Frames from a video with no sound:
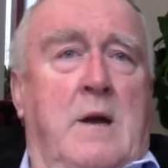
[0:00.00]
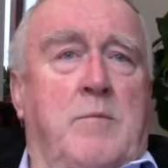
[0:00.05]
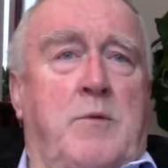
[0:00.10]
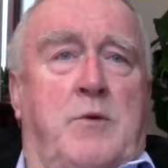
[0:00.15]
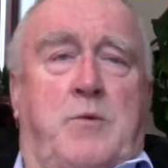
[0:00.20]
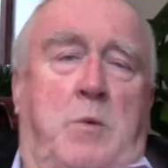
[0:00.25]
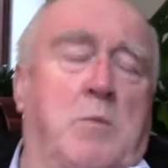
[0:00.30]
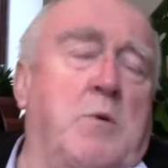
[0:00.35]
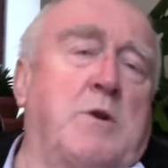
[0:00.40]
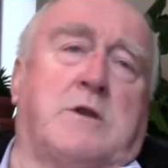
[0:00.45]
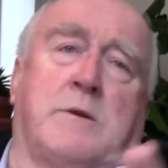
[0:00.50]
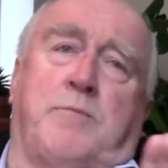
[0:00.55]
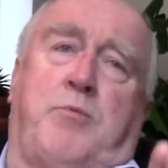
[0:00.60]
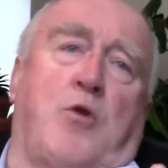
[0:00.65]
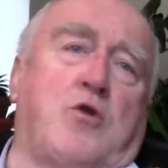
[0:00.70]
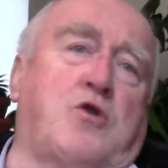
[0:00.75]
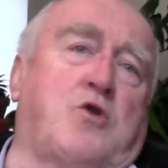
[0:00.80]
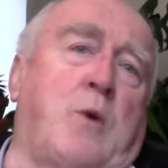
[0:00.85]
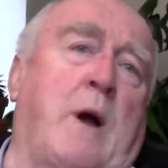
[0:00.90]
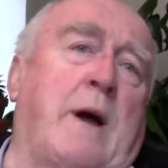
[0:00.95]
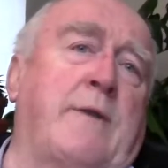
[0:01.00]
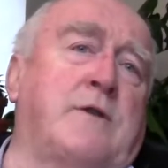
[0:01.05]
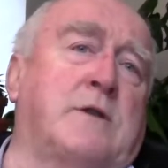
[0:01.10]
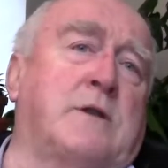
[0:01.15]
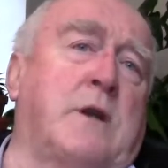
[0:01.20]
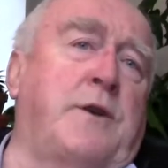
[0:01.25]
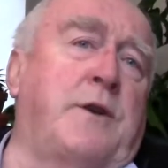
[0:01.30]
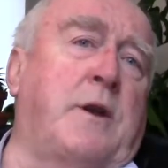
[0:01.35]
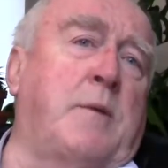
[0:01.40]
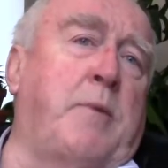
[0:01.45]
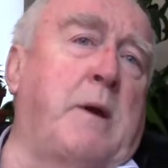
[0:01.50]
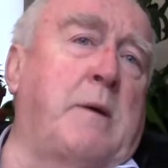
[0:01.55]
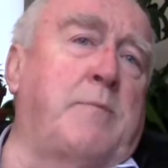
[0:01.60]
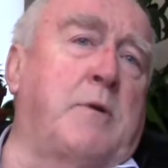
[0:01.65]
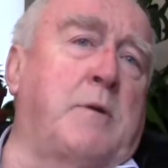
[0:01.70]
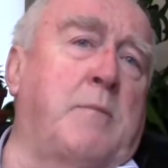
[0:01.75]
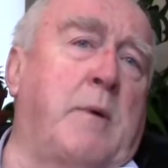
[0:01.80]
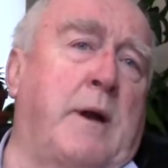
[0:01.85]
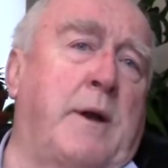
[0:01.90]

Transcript: But we weren't supposed to have a Sunday paper,